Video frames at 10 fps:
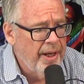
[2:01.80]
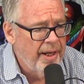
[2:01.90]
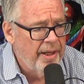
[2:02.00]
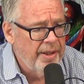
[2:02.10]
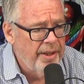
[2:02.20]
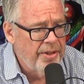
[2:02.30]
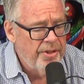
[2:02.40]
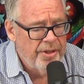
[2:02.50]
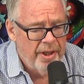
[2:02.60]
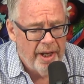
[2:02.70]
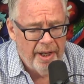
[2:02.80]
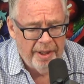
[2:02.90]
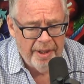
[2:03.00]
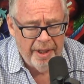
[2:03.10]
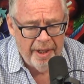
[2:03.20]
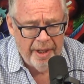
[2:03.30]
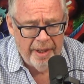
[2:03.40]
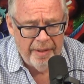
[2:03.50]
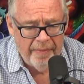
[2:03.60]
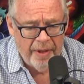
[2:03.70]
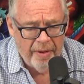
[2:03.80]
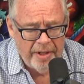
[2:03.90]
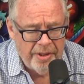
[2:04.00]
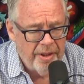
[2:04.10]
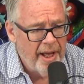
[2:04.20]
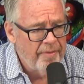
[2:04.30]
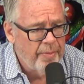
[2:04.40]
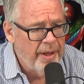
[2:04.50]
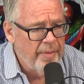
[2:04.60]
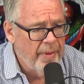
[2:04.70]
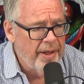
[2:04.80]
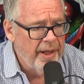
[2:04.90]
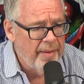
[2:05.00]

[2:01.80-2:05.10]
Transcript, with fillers: I got kids, and, you know, I still have to make money.